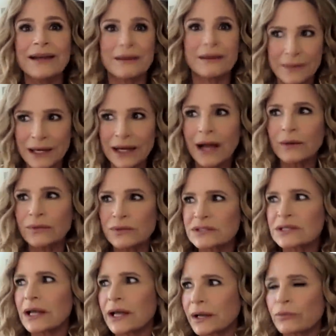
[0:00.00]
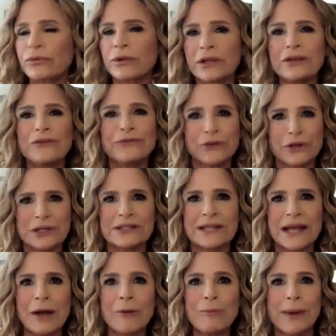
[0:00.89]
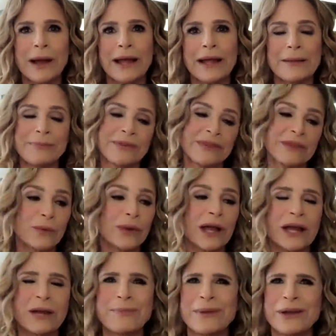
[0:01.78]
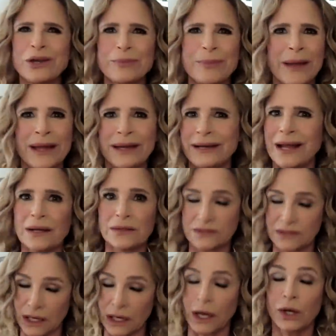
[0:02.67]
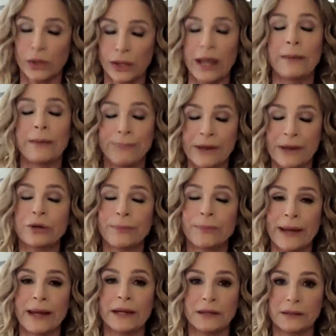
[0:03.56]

I mean, I was like really freaked out by it, but then we got a bigger bed, and I was like, oh, yeah, bigger bed.